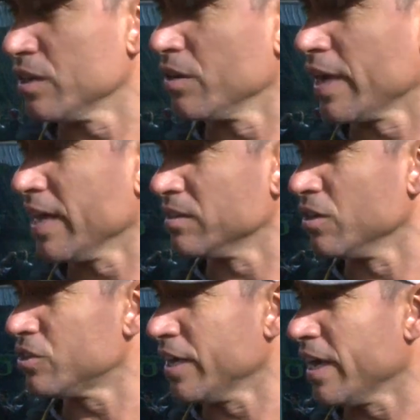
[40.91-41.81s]
to the guys to
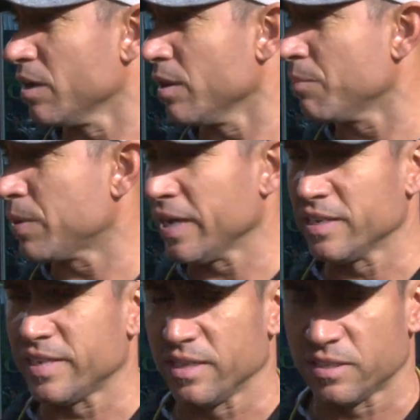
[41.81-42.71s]
understand a
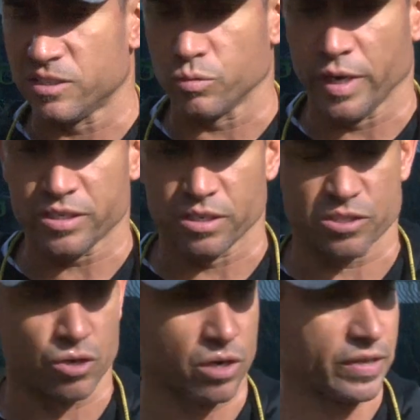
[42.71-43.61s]
PN10 situation at the
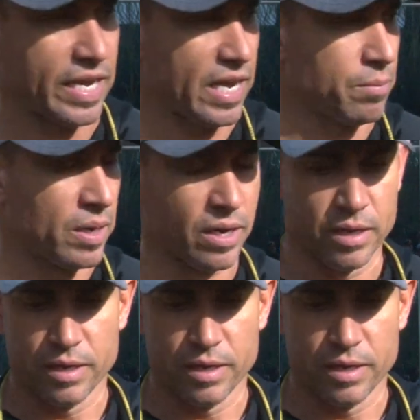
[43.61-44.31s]
start of a game and